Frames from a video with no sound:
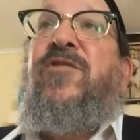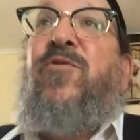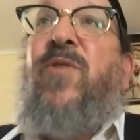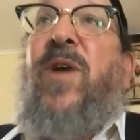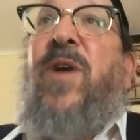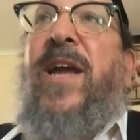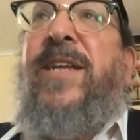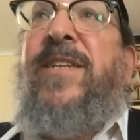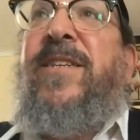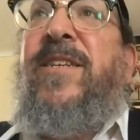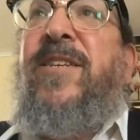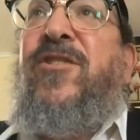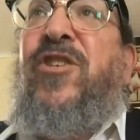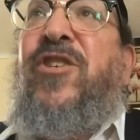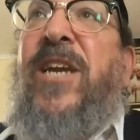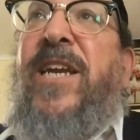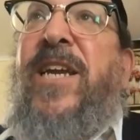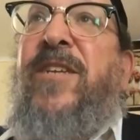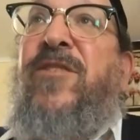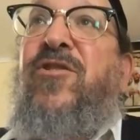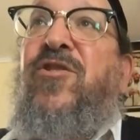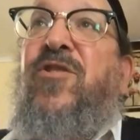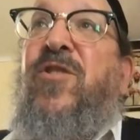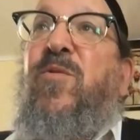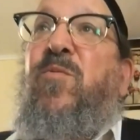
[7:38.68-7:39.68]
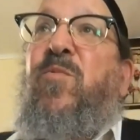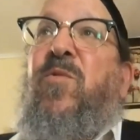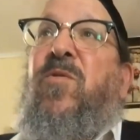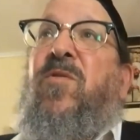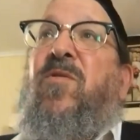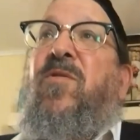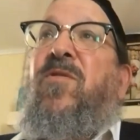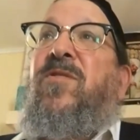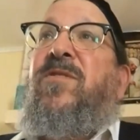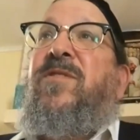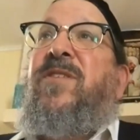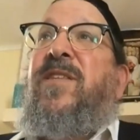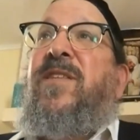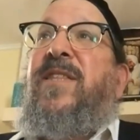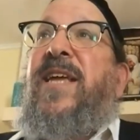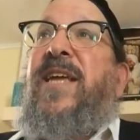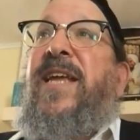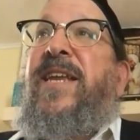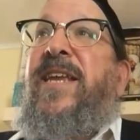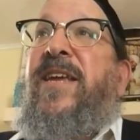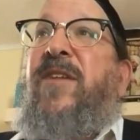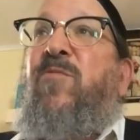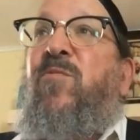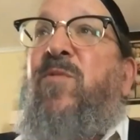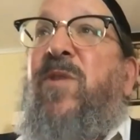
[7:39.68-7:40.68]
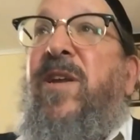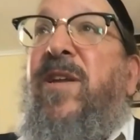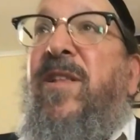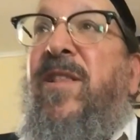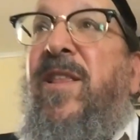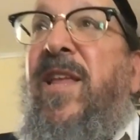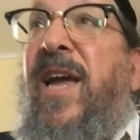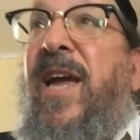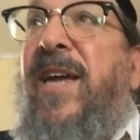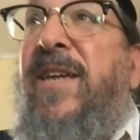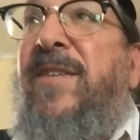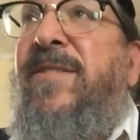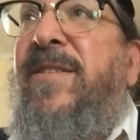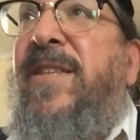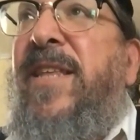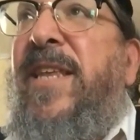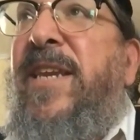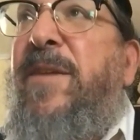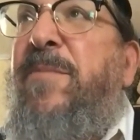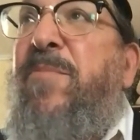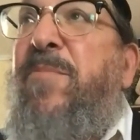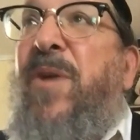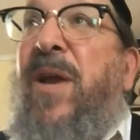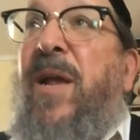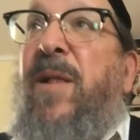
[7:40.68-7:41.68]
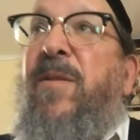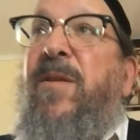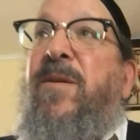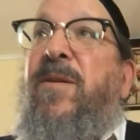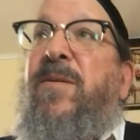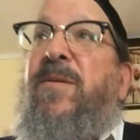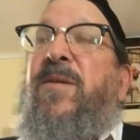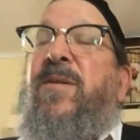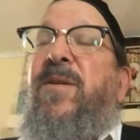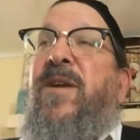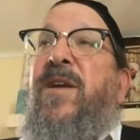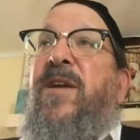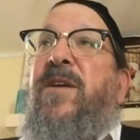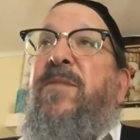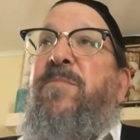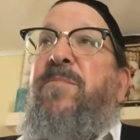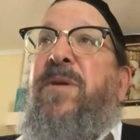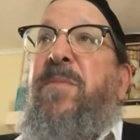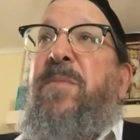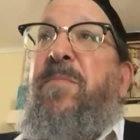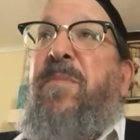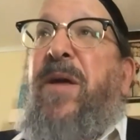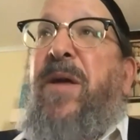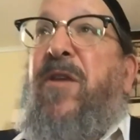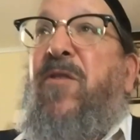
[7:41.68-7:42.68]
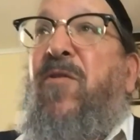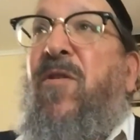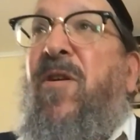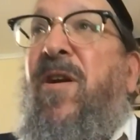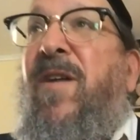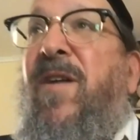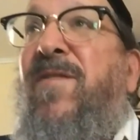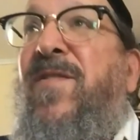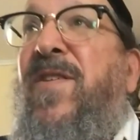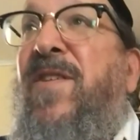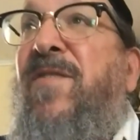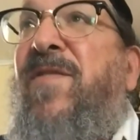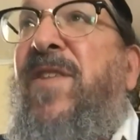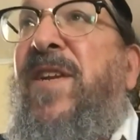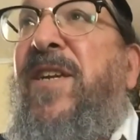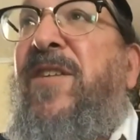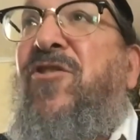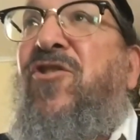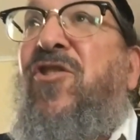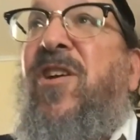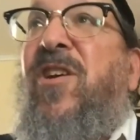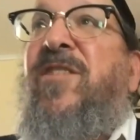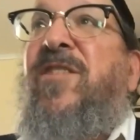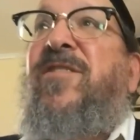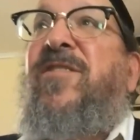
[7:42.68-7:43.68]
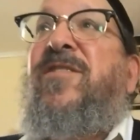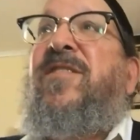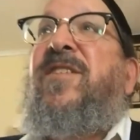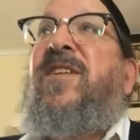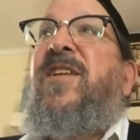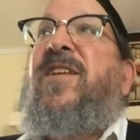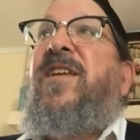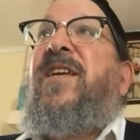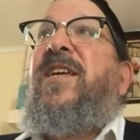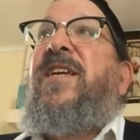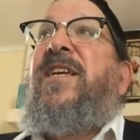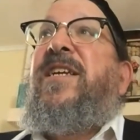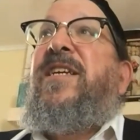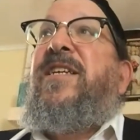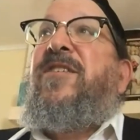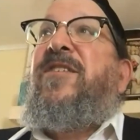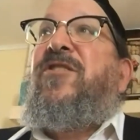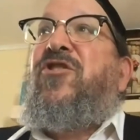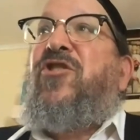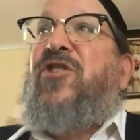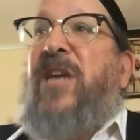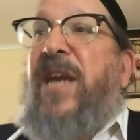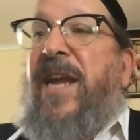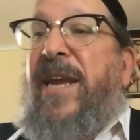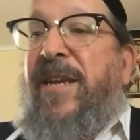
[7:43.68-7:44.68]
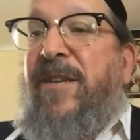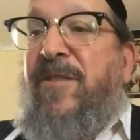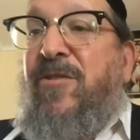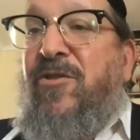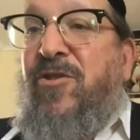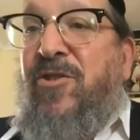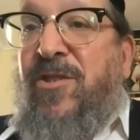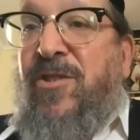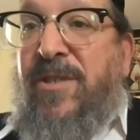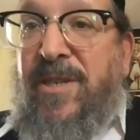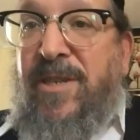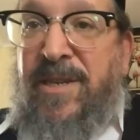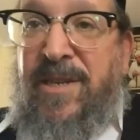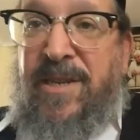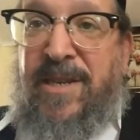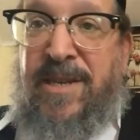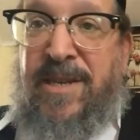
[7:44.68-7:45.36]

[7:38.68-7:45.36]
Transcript: trying to change the world, and then he realized that he'd probably be better off if he just changed